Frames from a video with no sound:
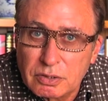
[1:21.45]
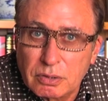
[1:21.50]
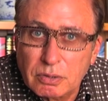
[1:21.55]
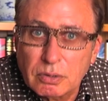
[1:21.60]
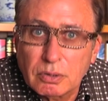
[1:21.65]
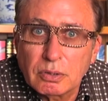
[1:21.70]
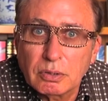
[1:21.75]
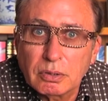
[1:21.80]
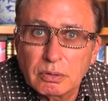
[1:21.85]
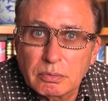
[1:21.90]

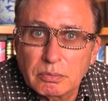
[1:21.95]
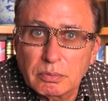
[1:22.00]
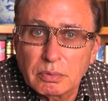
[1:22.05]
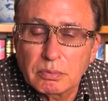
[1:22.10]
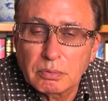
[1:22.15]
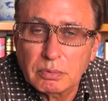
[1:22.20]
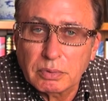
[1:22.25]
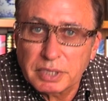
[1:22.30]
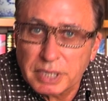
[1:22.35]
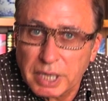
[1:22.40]
or
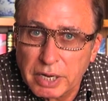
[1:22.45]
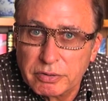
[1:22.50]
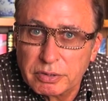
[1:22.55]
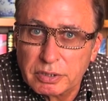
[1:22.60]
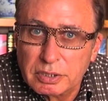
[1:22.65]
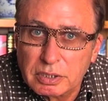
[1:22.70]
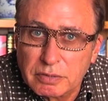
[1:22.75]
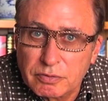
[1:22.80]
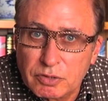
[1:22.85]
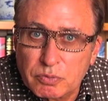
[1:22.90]

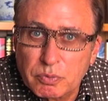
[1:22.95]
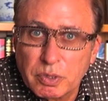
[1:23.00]
narratives.